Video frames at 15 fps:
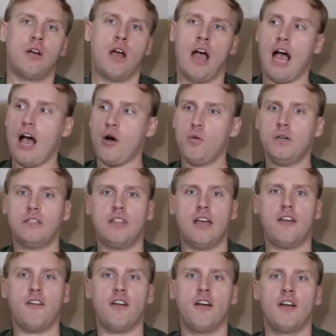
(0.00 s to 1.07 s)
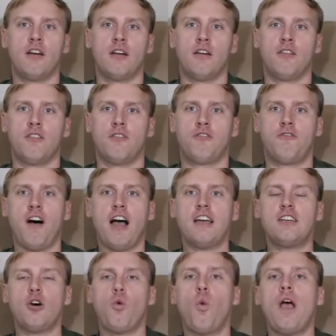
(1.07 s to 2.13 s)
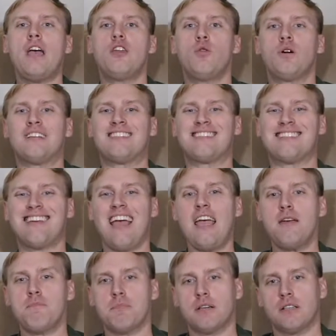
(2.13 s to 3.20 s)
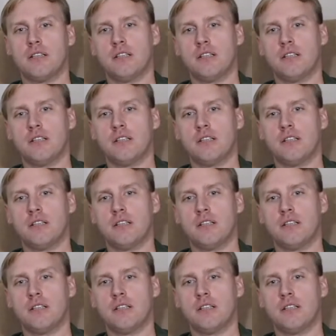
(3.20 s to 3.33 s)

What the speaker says: How would they find a way to escape?